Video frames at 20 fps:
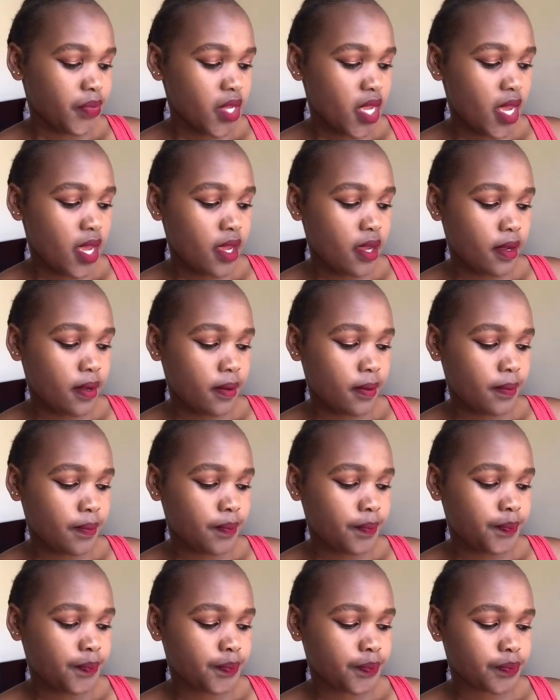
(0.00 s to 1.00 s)
um,
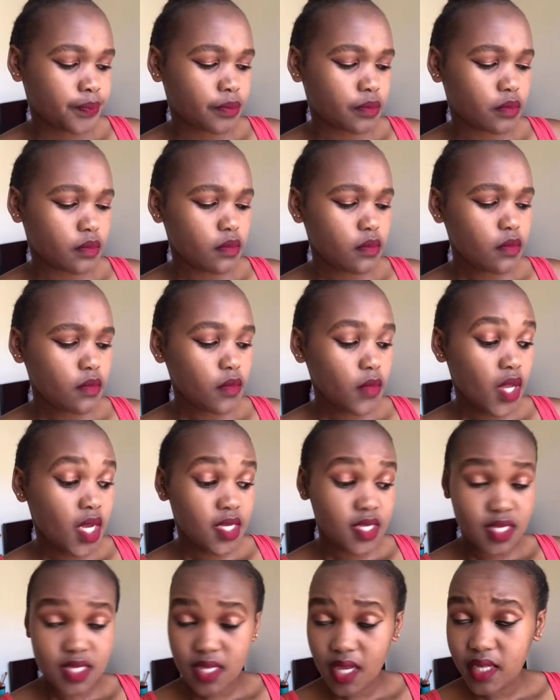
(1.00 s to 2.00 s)

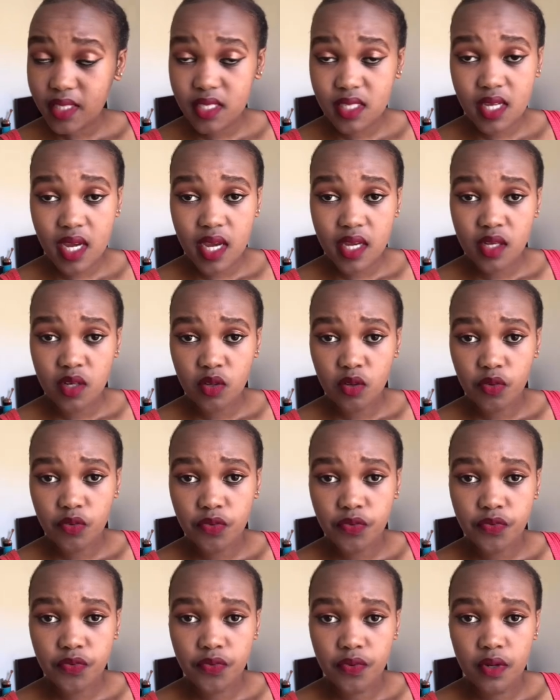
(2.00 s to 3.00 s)
such kind of
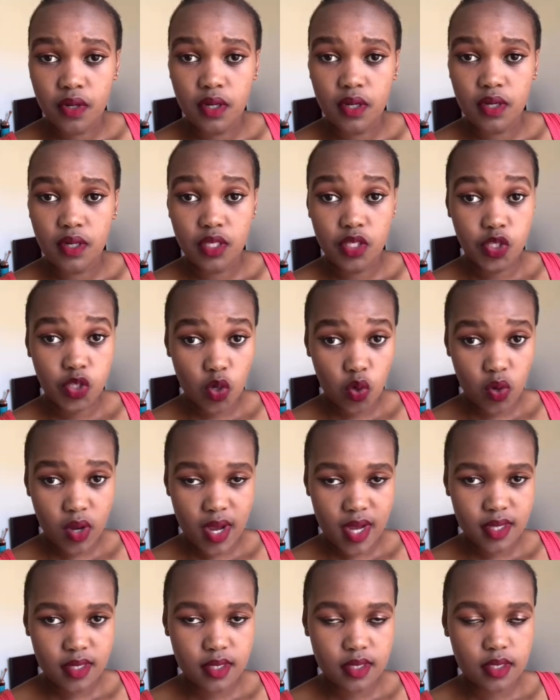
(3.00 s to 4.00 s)

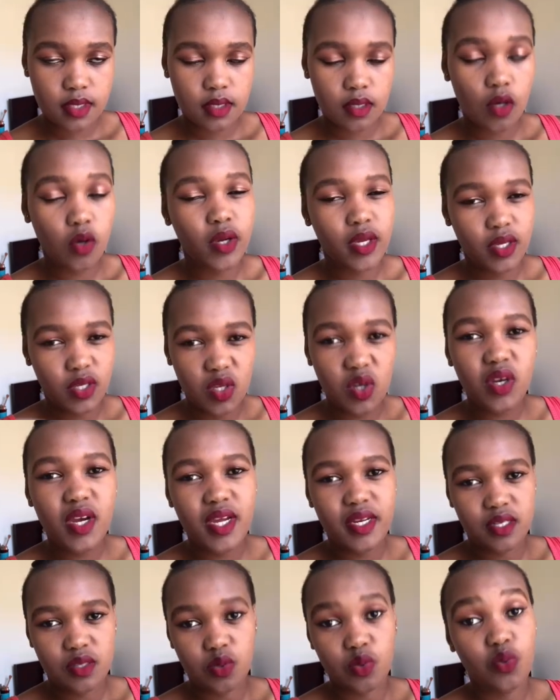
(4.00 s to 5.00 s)
yogurts okay yogurt
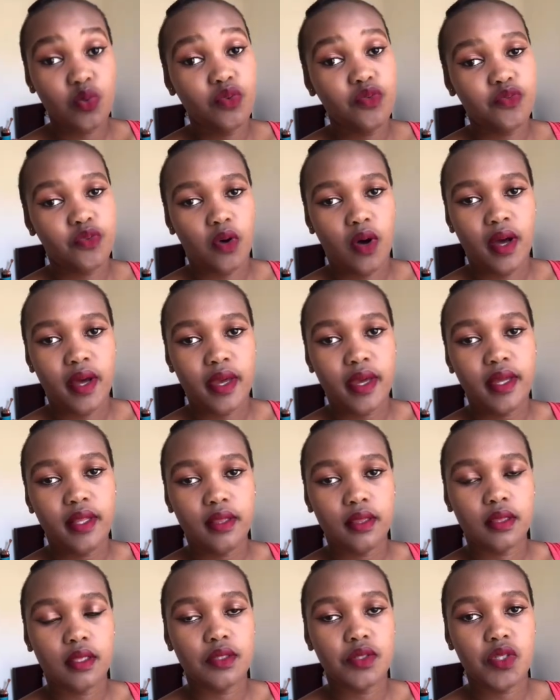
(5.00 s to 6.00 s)
is good for
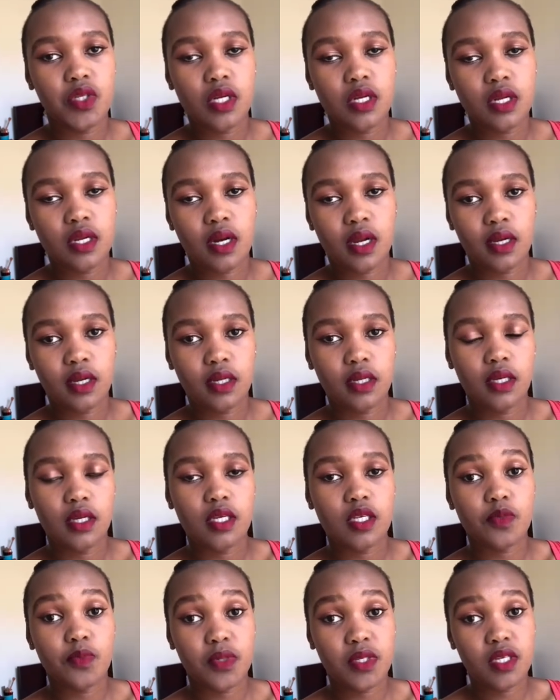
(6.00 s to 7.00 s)
health generally
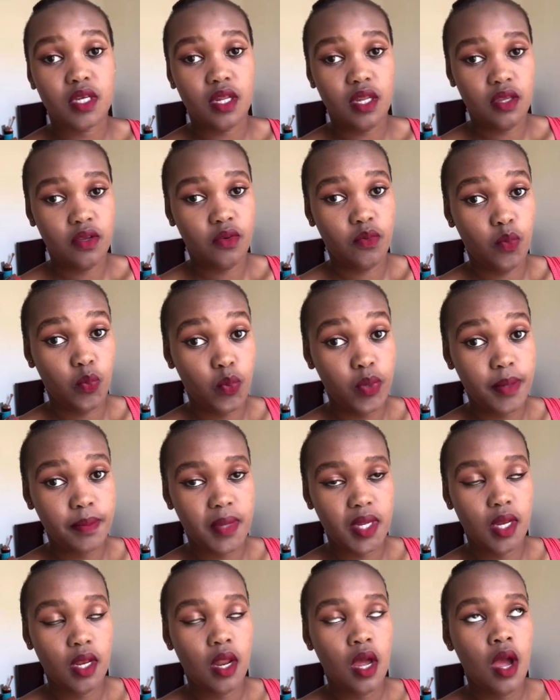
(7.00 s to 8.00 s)
especially
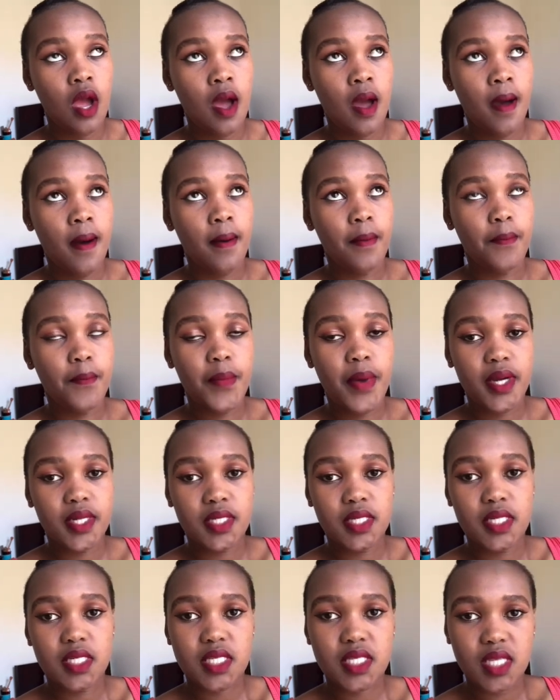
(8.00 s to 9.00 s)
women but
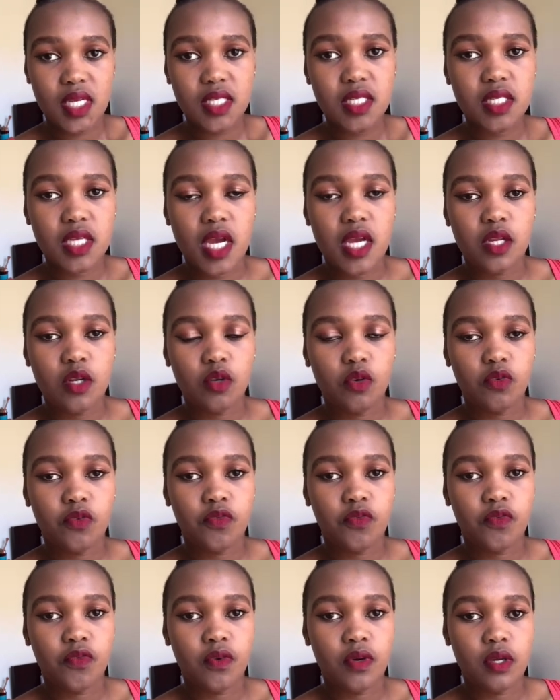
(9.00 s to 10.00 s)
such kind of
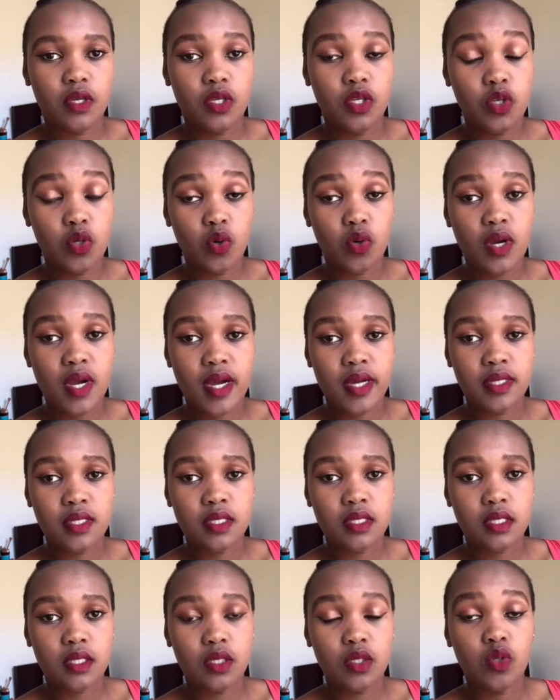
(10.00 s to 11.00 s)

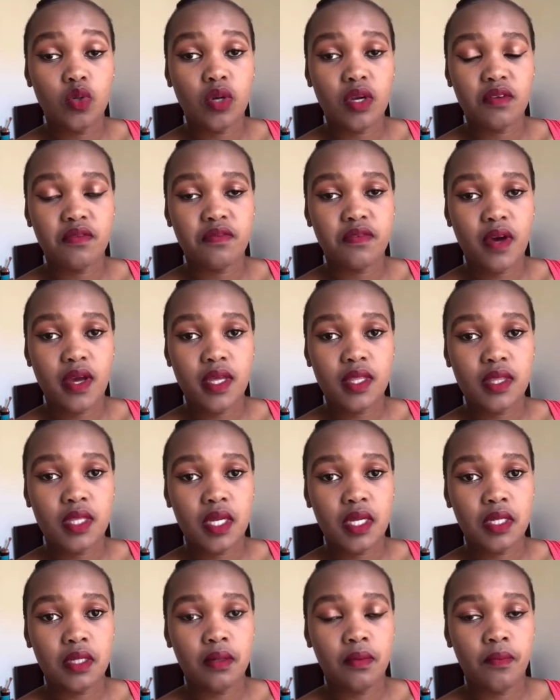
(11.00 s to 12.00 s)
yogurt you can find that